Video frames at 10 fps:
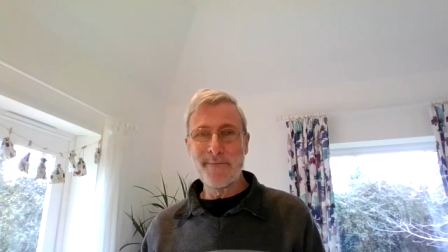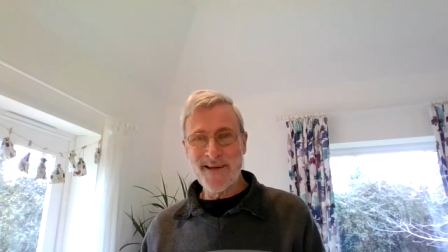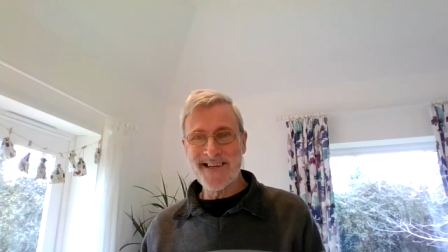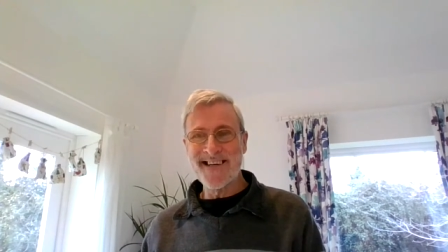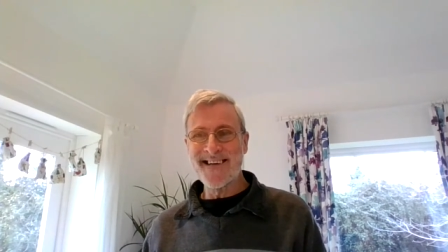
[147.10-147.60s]

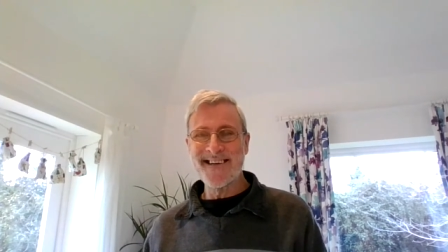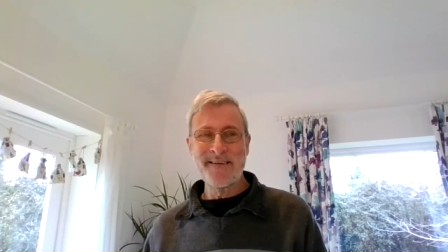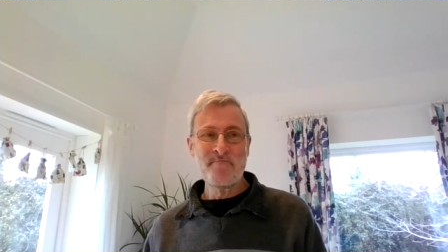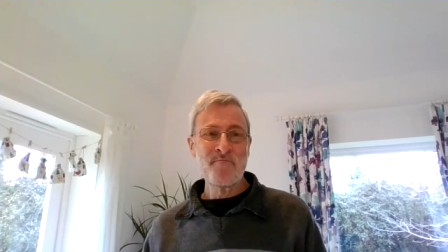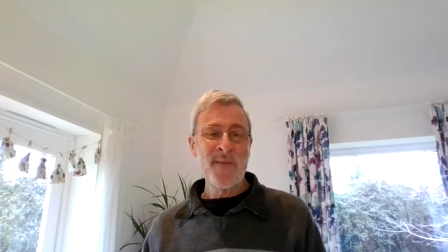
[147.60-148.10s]
limited,
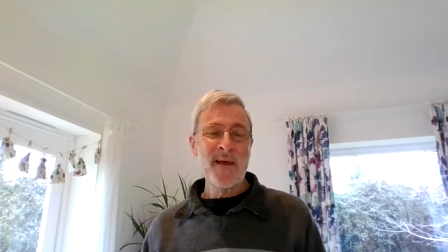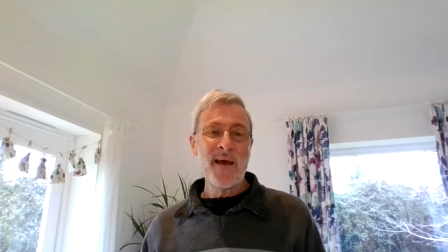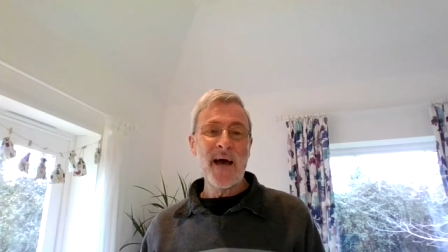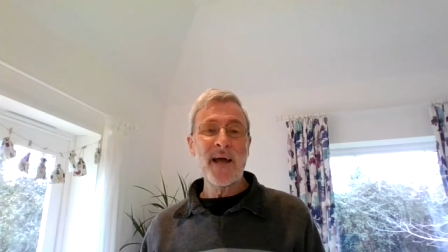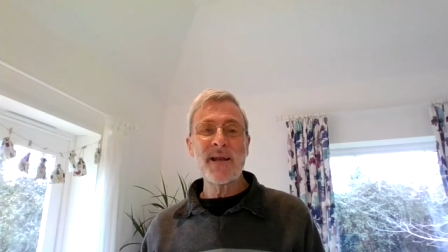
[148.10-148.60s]

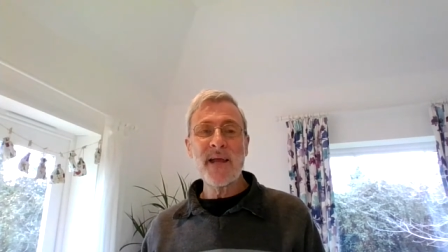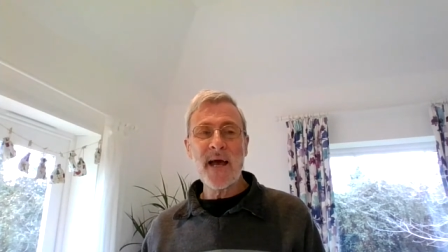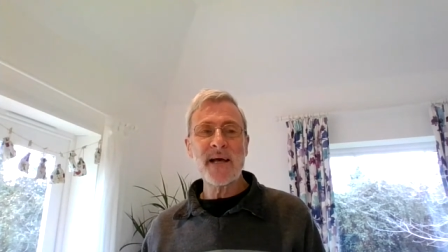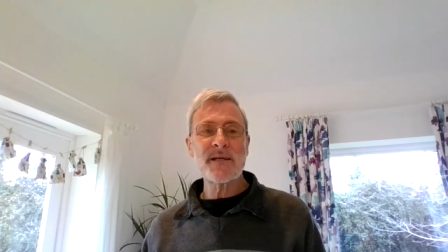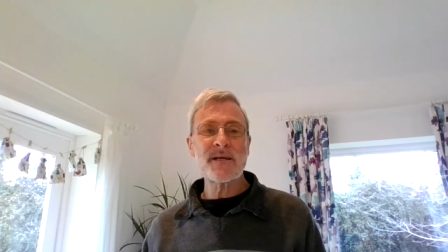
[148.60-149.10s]
and
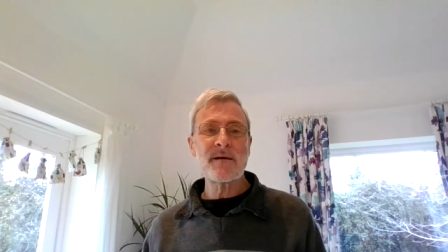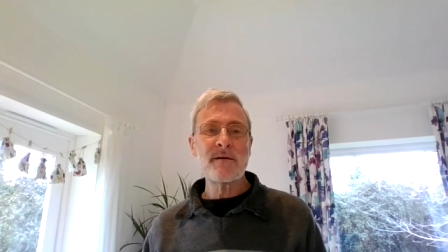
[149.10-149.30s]
yet